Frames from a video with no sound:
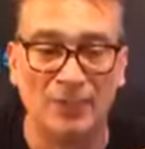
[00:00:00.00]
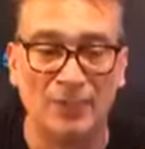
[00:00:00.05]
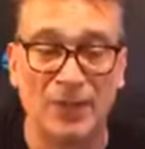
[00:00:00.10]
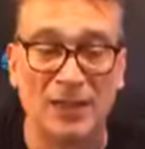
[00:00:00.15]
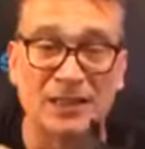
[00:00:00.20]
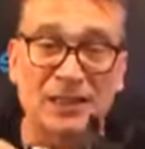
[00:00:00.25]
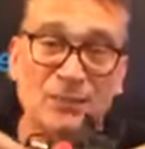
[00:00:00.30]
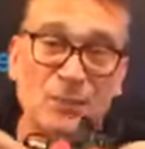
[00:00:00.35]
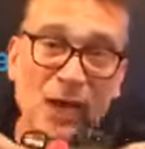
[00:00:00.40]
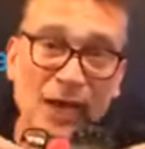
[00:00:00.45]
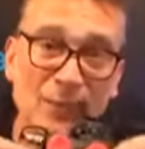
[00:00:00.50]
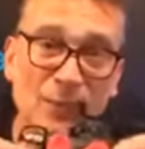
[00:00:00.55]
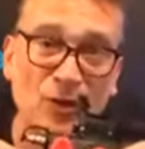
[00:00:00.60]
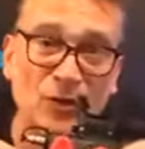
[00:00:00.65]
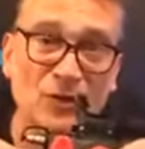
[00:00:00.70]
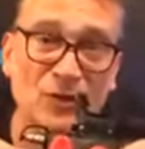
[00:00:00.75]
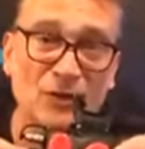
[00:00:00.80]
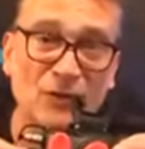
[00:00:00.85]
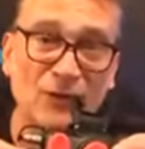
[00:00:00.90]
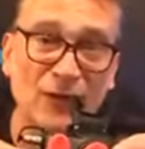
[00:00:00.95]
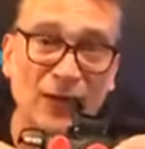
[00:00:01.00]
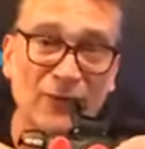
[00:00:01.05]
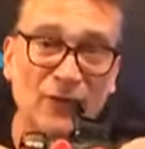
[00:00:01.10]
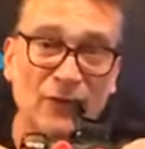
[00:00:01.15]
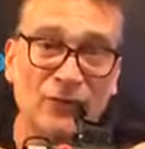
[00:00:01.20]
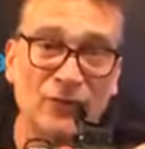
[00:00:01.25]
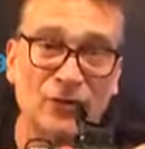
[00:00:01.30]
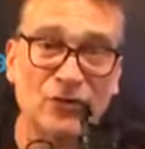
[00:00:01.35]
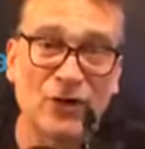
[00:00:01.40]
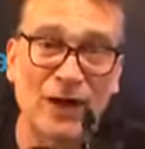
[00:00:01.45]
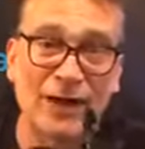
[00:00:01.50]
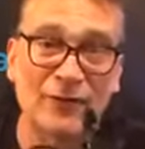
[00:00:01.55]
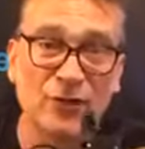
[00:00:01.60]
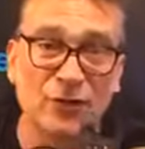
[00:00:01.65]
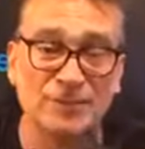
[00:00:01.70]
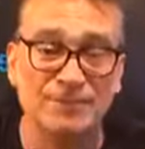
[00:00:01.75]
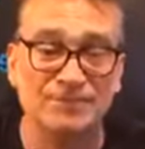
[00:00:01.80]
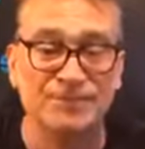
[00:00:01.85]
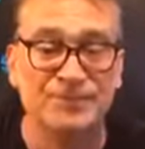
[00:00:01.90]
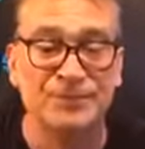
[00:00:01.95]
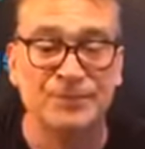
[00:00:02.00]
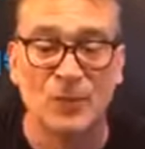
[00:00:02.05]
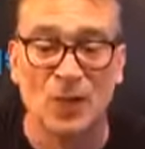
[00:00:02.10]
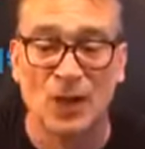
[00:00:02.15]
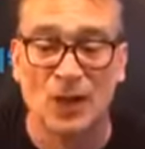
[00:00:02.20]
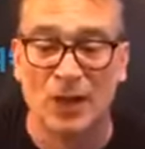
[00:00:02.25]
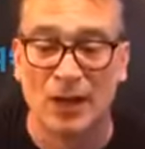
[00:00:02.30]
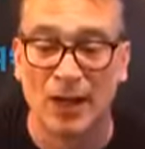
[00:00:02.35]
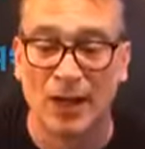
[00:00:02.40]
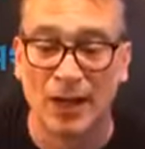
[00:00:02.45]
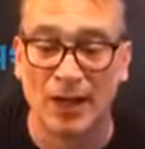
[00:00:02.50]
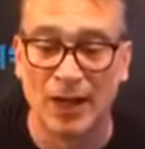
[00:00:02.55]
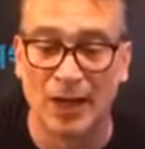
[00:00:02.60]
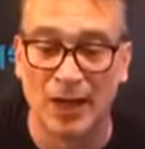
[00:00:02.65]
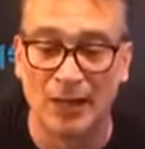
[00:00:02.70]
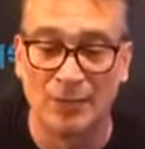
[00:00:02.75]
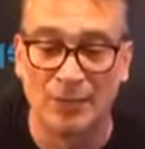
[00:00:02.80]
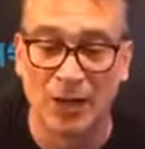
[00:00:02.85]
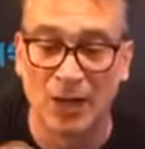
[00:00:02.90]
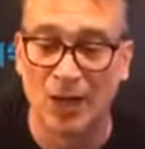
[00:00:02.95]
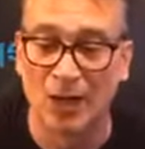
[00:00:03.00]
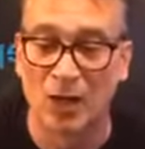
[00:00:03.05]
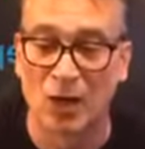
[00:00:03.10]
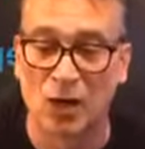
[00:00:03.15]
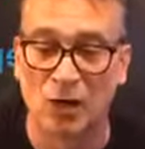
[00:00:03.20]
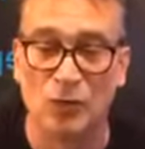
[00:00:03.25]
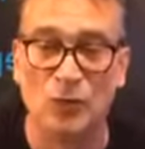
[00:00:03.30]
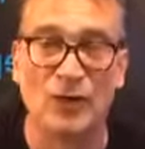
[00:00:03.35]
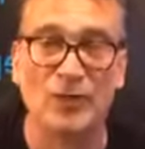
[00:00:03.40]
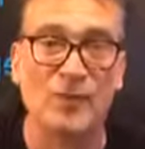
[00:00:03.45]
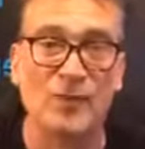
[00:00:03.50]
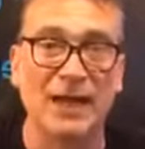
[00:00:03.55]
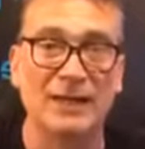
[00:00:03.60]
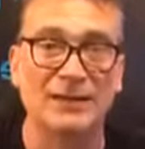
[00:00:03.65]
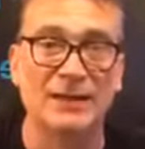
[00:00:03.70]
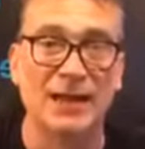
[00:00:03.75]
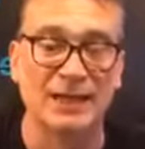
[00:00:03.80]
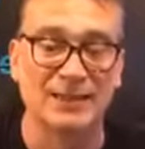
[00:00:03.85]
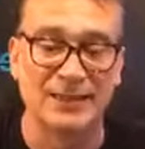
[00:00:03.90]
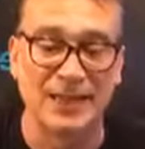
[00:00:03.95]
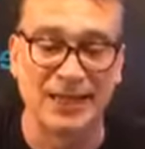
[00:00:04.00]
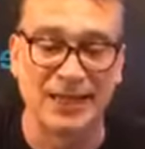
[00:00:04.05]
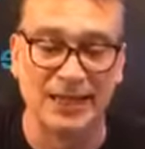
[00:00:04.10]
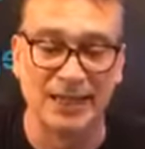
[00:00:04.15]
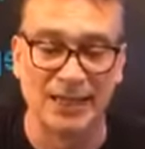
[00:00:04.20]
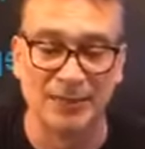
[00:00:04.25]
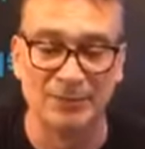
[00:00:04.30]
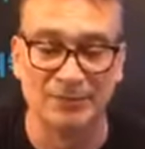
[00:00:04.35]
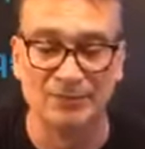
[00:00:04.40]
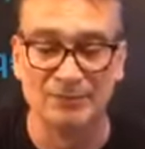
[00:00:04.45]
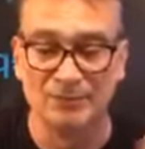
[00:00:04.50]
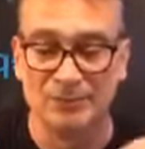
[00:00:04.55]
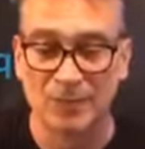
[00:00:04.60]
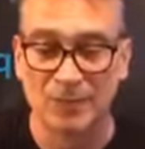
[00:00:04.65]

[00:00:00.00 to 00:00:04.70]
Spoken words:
This is my personal favorite for travel, along with my titanium